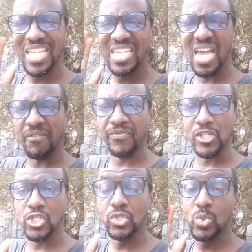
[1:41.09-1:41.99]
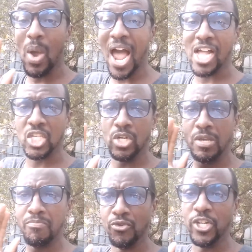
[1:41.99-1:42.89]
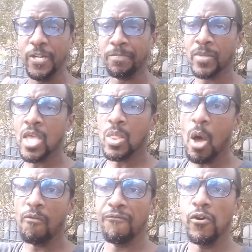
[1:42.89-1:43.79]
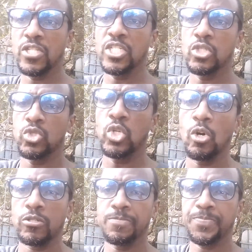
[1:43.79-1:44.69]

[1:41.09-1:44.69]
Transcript: catfish to actually breed. Now, first thing to note,